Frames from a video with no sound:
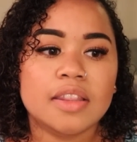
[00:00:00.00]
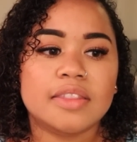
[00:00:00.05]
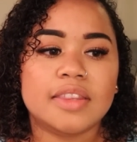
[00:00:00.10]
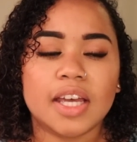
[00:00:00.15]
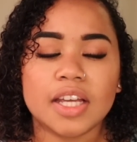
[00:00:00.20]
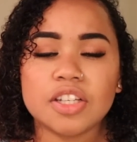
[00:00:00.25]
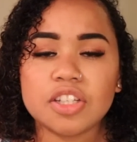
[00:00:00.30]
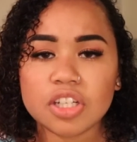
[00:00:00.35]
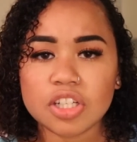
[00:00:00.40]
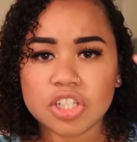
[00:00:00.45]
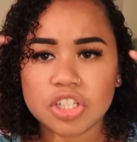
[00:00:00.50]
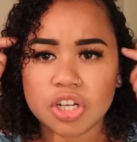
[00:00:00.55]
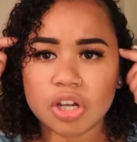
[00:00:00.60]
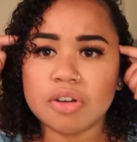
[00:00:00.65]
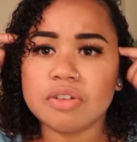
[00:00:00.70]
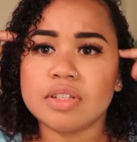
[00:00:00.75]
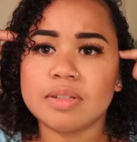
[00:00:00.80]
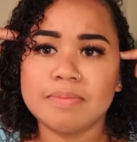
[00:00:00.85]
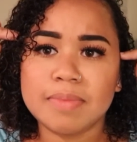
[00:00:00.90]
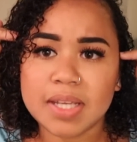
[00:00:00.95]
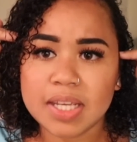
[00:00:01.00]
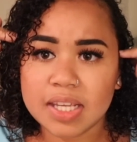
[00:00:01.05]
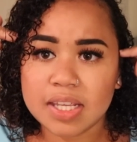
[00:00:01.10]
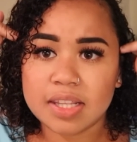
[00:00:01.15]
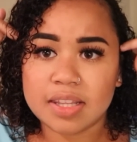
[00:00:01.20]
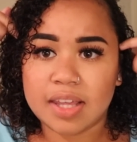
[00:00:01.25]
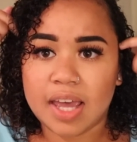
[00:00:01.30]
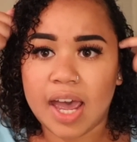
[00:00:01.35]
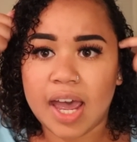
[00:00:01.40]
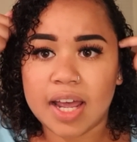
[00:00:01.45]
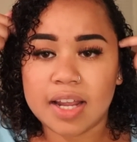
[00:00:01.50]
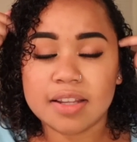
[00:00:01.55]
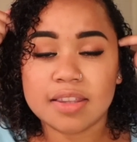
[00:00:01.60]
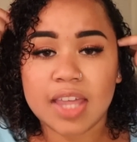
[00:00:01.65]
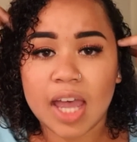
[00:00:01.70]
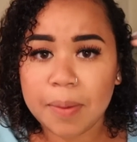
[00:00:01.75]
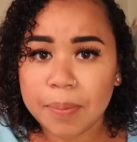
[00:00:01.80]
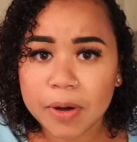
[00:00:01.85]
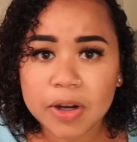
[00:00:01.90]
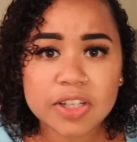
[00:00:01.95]
That just shows me that
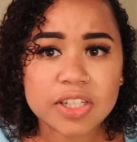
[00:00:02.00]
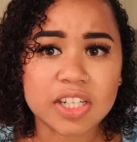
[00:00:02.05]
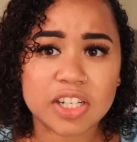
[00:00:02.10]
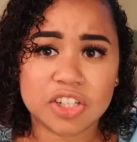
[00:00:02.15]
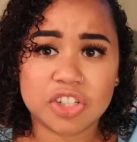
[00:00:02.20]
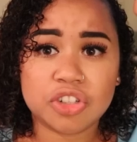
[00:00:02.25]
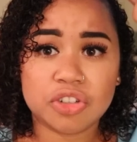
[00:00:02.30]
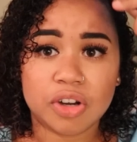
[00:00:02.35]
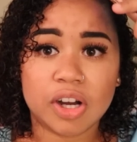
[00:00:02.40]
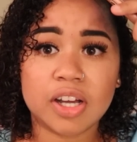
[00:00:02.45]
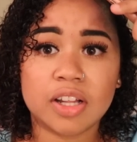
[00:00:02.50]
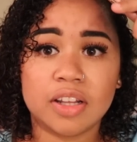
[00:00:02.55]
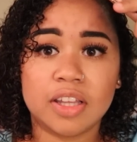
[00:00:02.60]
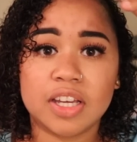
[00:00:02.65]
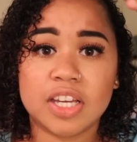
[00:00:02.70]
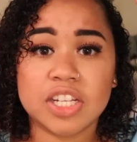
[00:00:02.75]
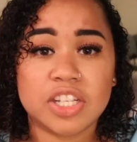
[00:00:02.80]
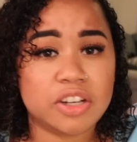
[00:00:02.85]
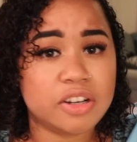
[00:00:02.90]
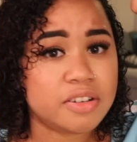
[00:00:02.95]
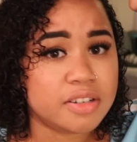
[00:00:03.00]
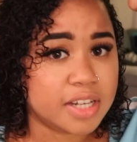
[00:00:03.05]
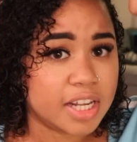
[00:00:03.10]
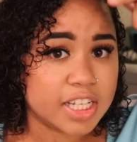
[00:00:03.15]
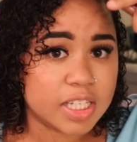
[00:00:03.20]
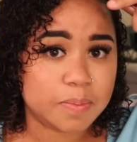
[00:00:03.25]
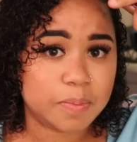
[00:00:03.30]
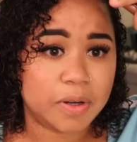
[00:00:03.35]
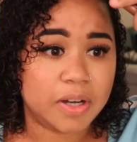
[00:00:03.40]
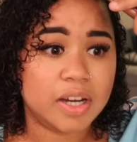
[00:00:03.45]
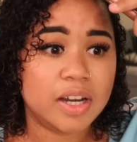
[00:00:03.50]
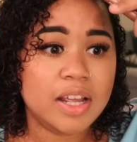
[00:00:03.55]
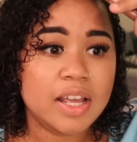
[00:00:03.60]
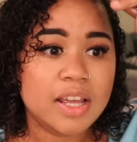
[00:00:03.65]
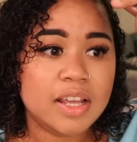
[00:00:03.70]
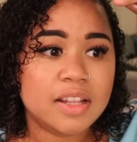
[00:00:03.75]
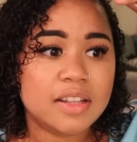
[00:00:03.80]
that person is struggling because they're desperate.